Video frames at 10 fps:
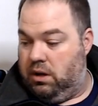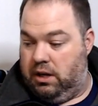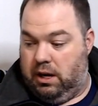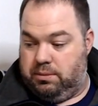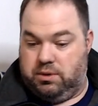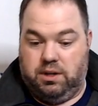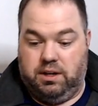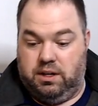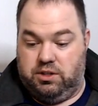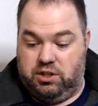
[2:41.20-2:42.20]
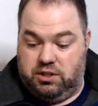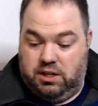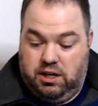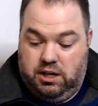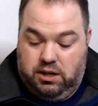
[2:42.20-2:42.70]
Yeah, so I think it's just
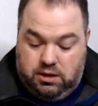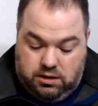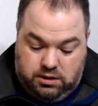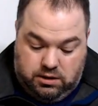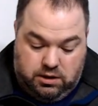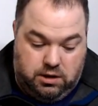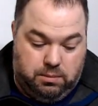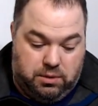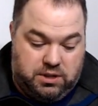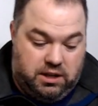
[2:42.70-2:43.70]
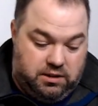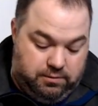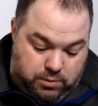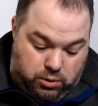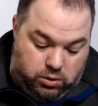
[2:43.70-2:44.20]
a
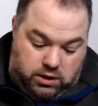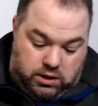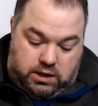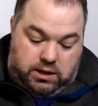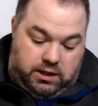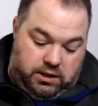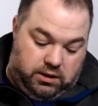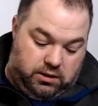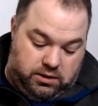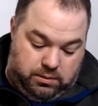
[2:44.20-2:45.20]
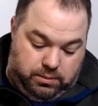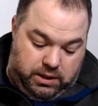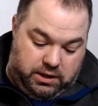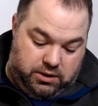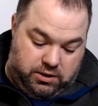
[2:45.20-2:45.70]
protective board on here, some
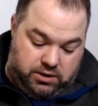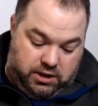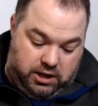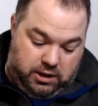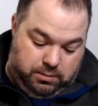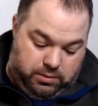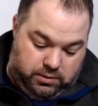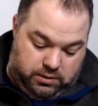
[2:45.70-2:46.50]
painter's tape.